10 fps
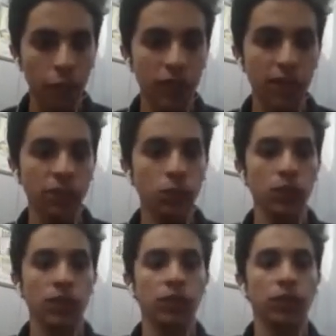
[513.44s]
After
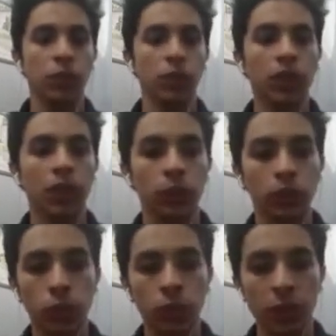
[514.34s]
this, we started
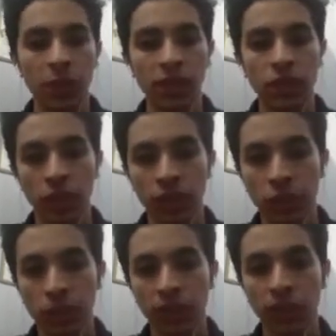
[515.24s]
working on showing message
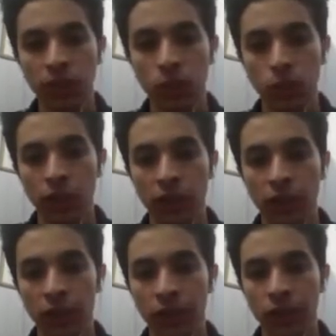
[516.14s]
attachments. So
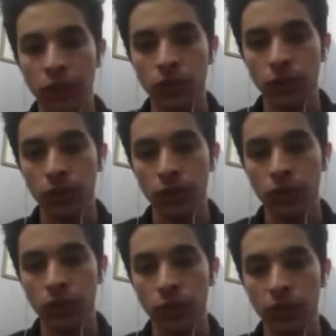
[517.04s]
we have videos,
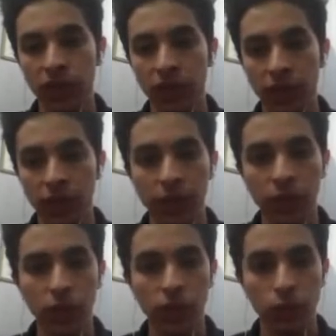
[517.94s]
audios, quotes, and
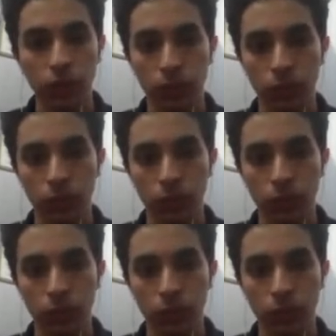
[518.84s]
images.